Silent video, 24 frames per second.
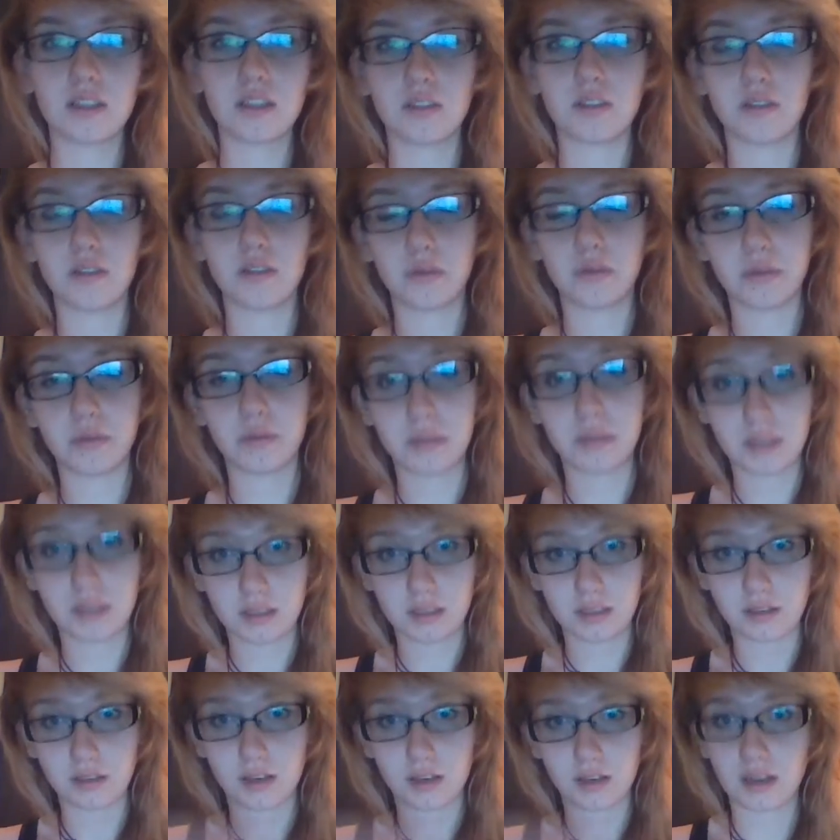So it would
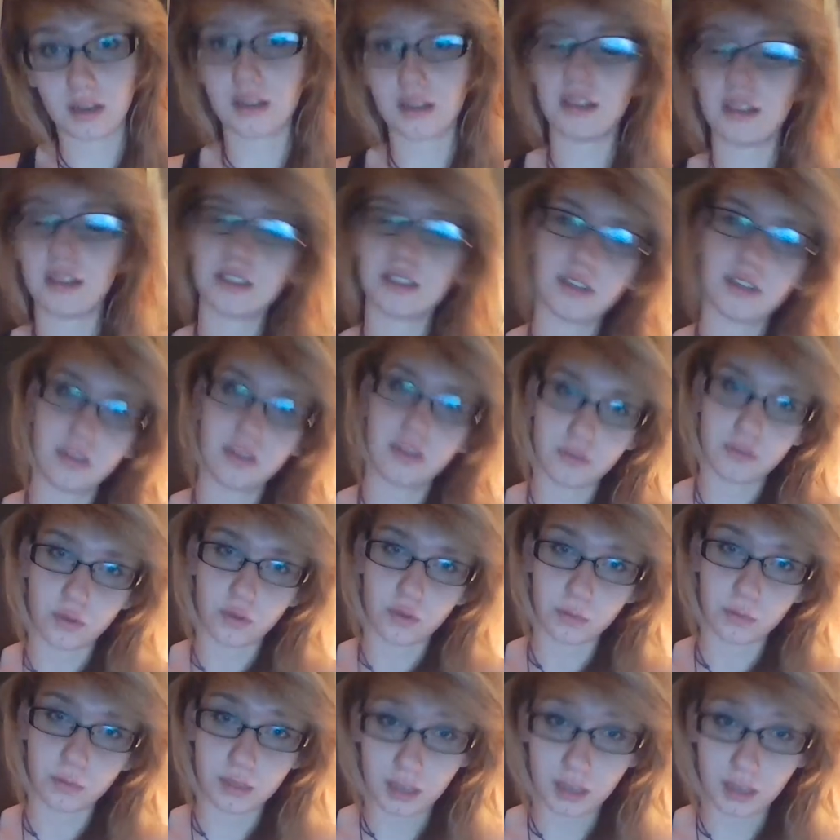be, it's an
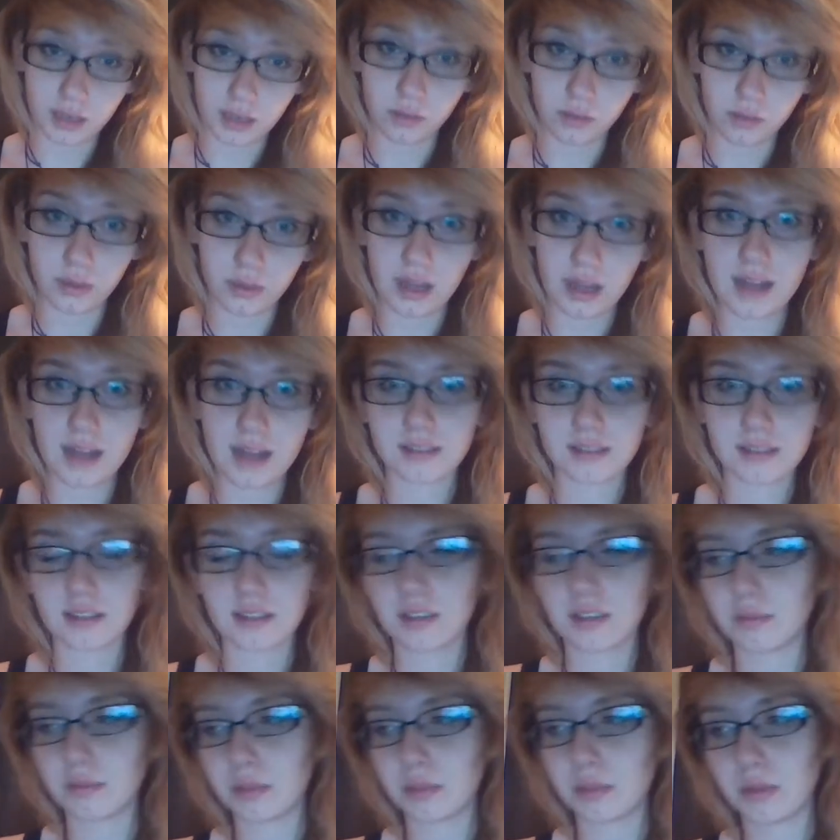informal kind of way of
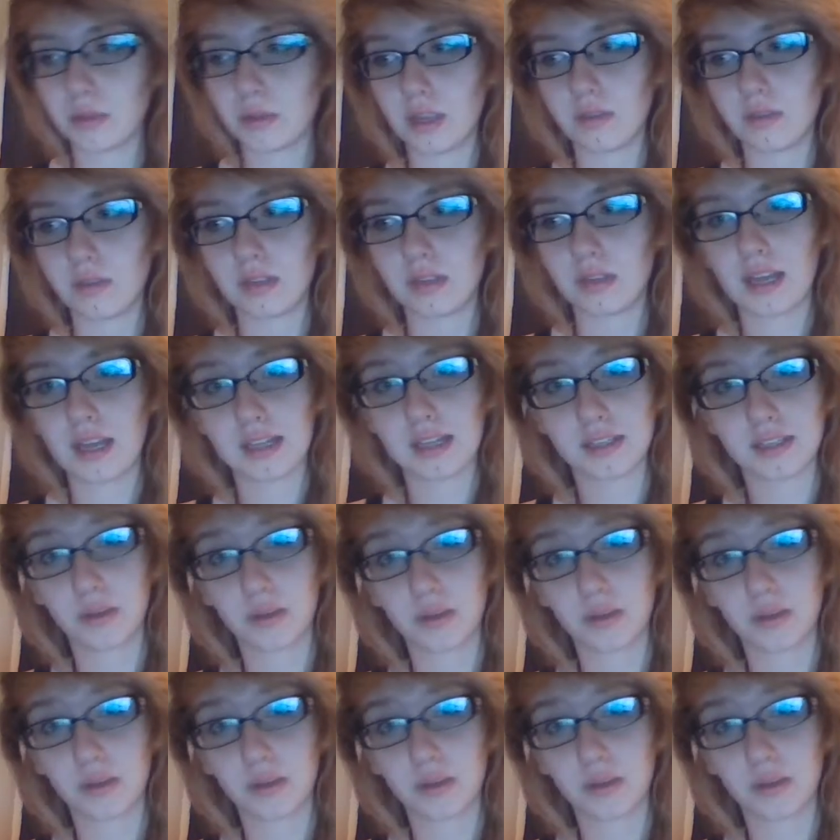asking, but you can't really ask